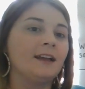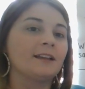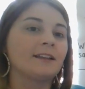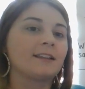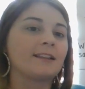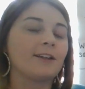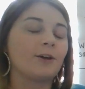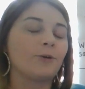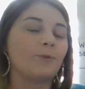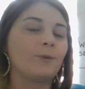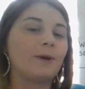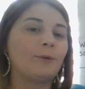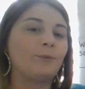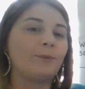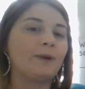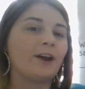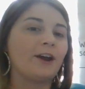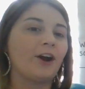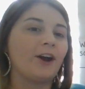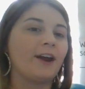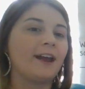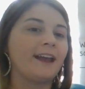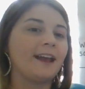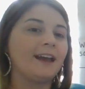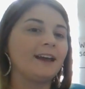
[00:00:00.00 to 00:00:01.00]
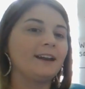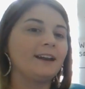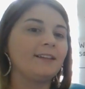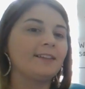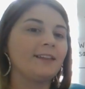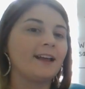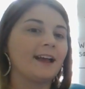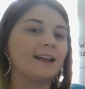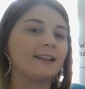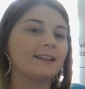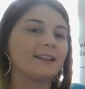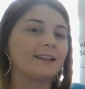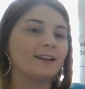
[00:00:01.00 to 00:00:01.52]
So when we are
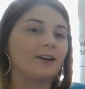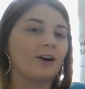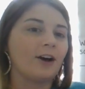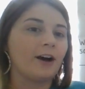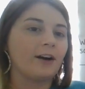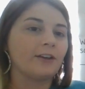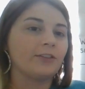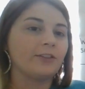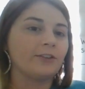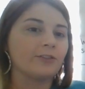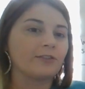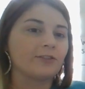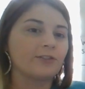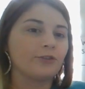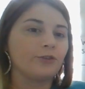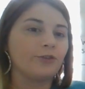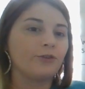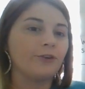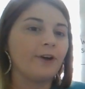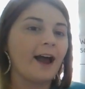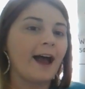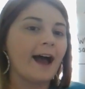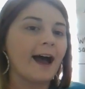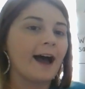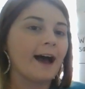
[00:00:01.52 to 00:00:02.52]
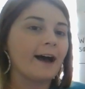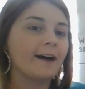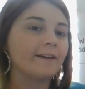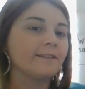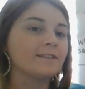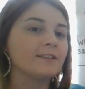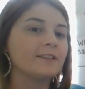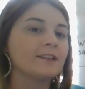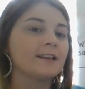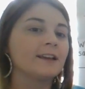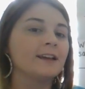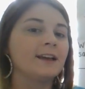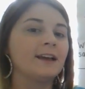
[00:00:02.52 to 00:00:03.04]
analyzing author's
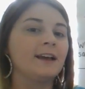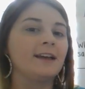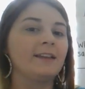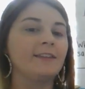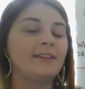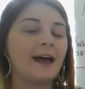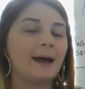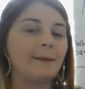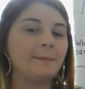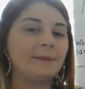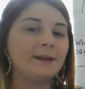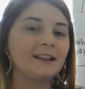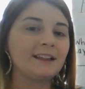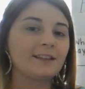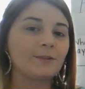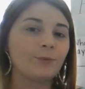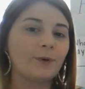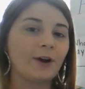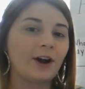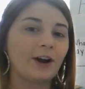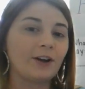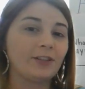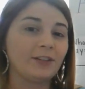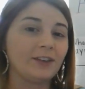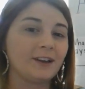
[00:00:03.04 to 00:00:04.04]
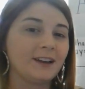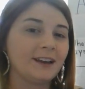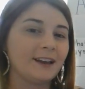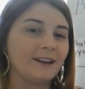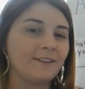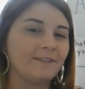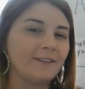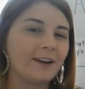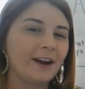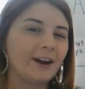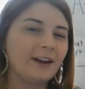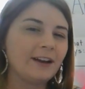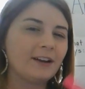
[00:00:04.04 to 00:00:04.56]
craft, that means we are
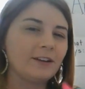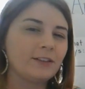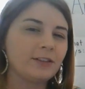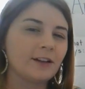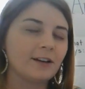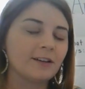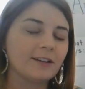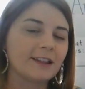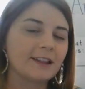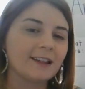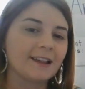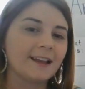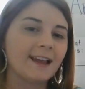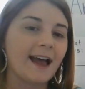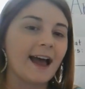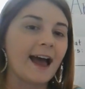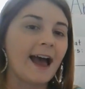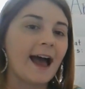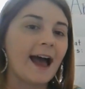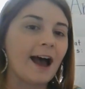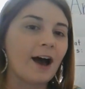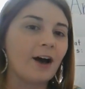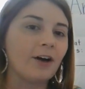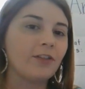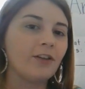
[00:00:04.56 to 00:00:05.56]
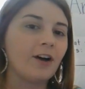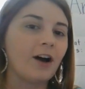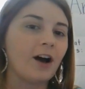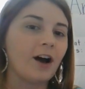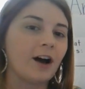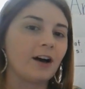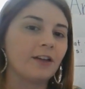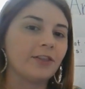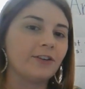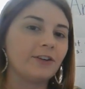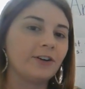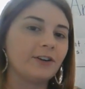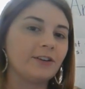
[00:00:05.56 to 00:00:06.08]
looking very closely at how the
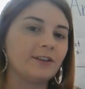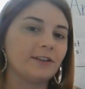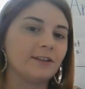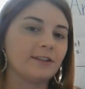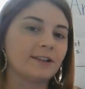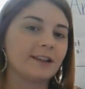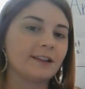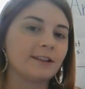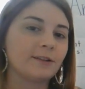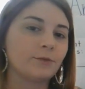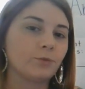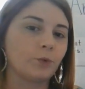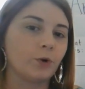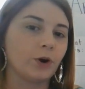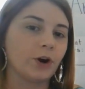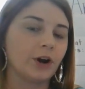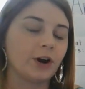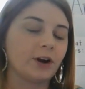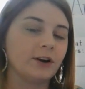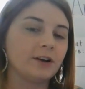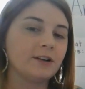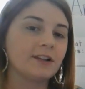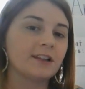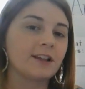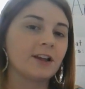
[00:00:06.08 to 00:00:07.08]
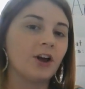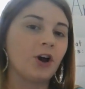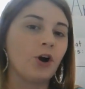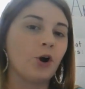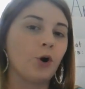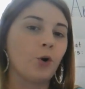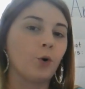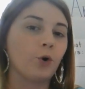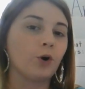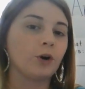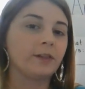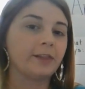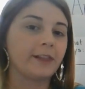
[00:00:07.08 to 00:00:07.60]
author uses words
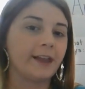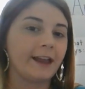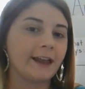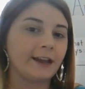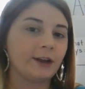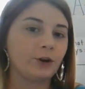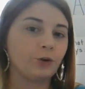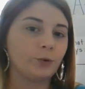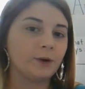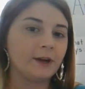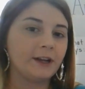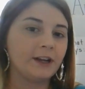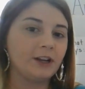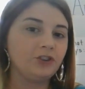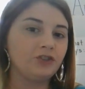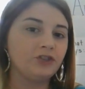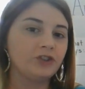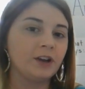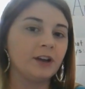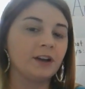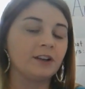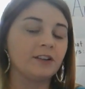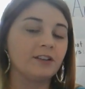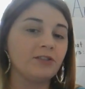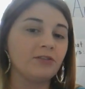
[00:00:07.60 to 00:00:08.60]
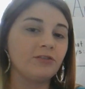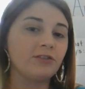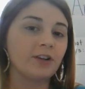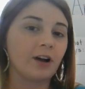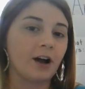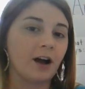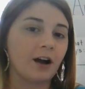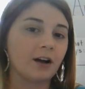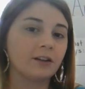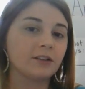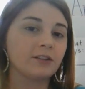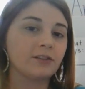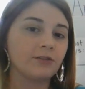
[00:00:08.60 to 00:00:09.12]
or language to
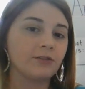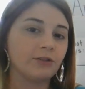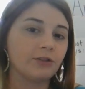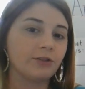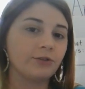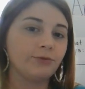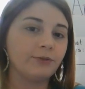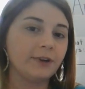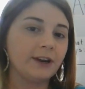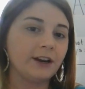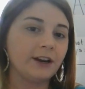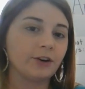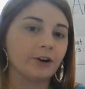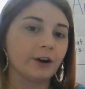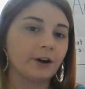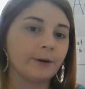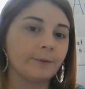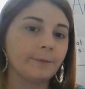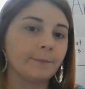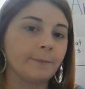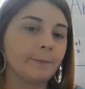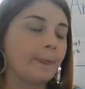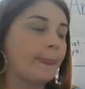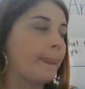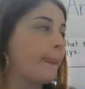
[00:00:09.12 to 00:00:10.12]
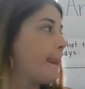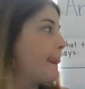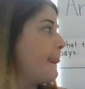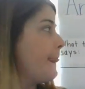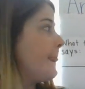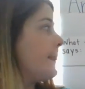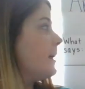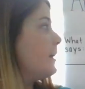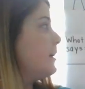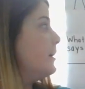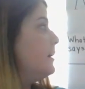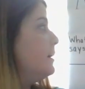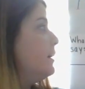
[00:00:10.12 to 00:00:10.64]
talk to the reader.
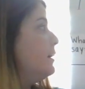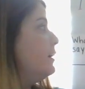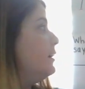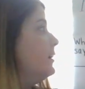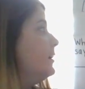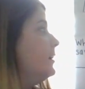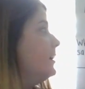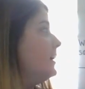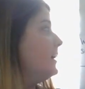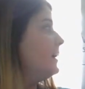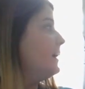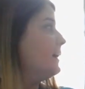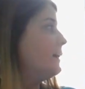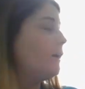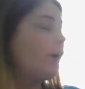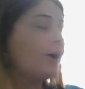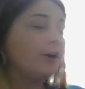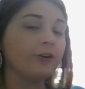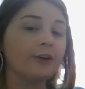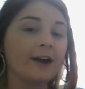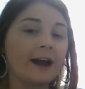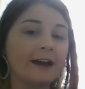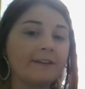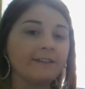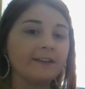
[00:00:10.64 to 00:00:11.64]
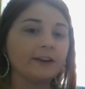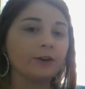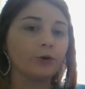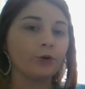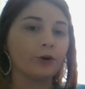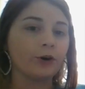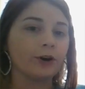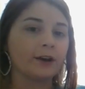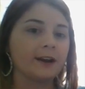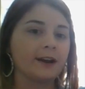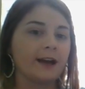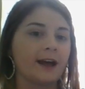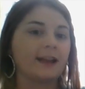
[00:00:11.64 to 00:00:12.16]
In our graphic
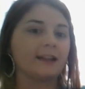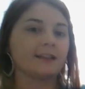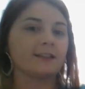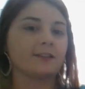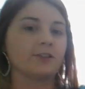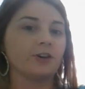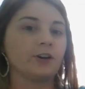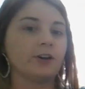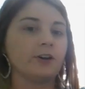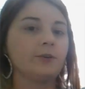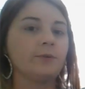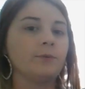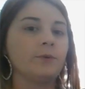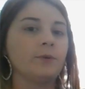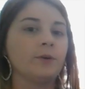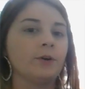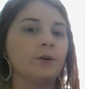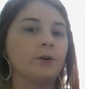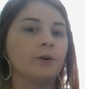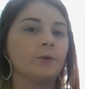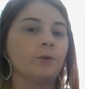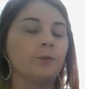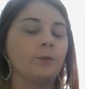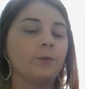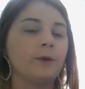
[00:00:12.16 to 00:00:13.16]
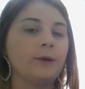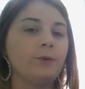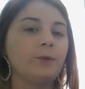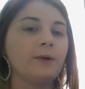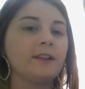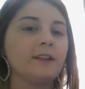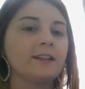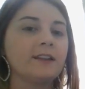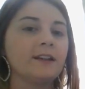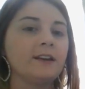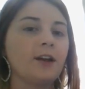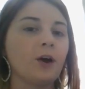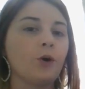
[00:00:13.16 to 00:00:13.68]
organizer, we
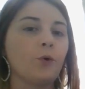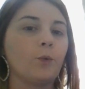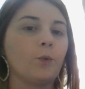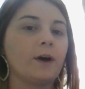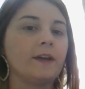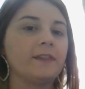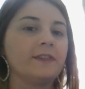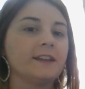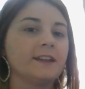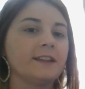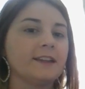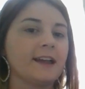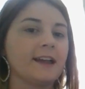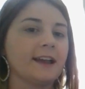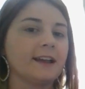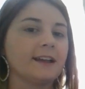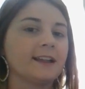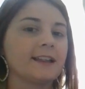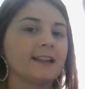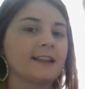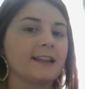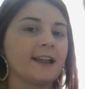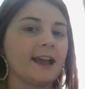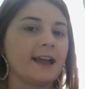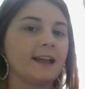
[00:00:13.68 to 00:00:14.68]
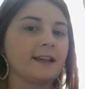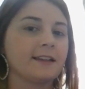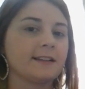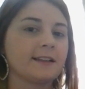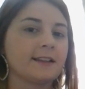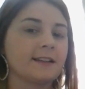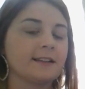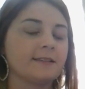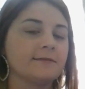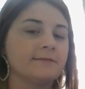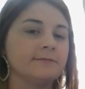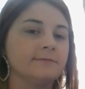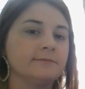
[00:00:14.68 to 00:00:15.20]
want to know what the text
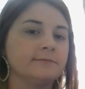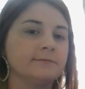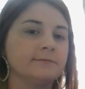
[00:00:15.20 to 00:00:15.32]
says.